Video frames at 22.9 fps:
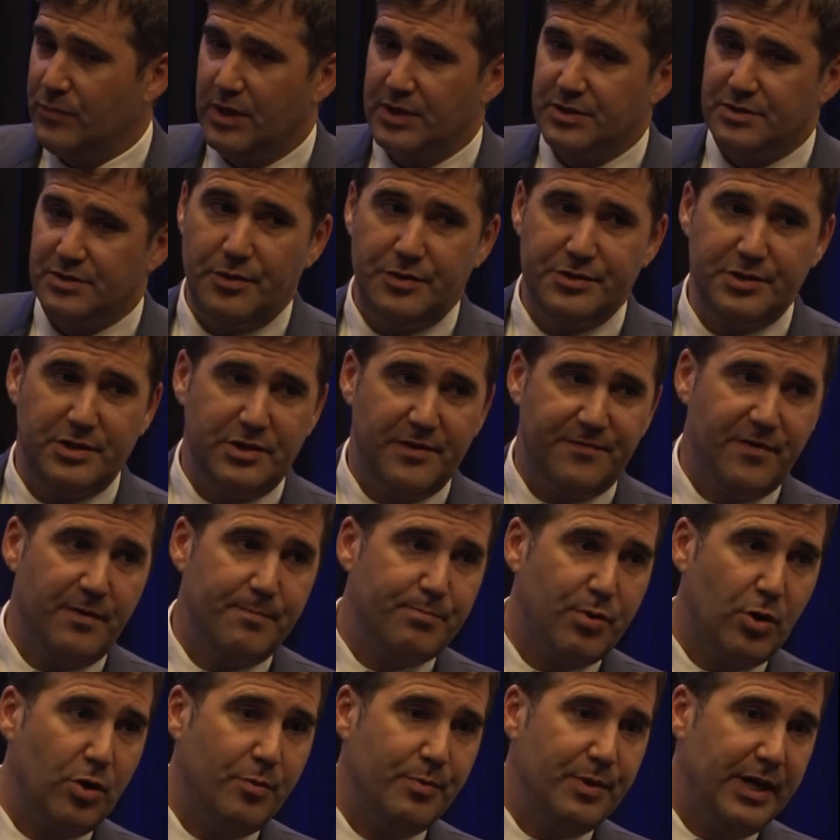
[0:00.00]
So different
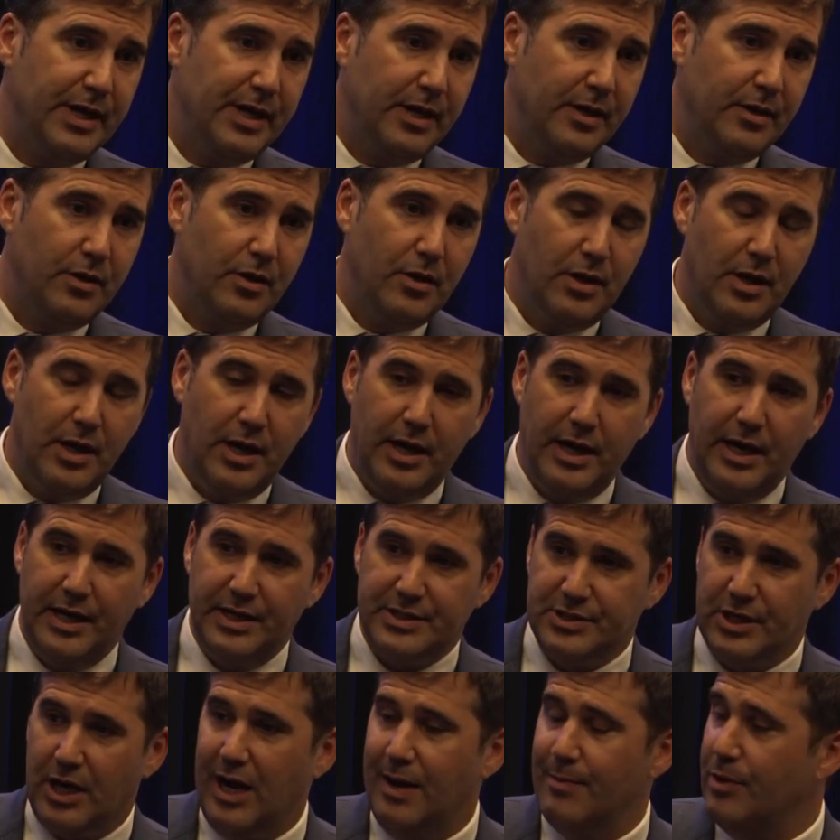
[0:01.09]
permitting
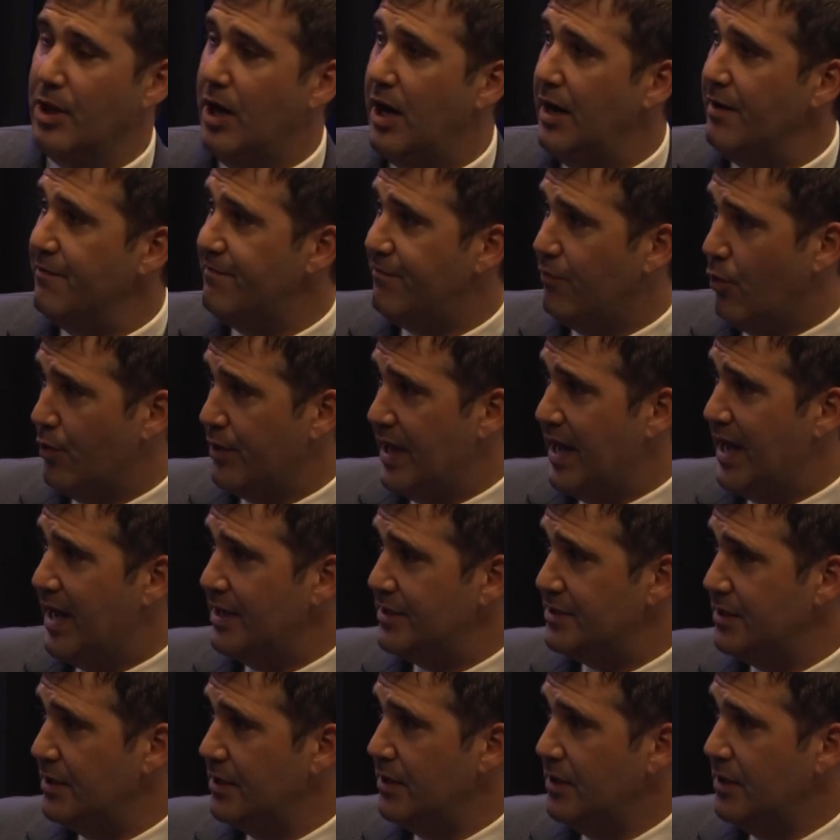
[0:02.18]
timeline for that.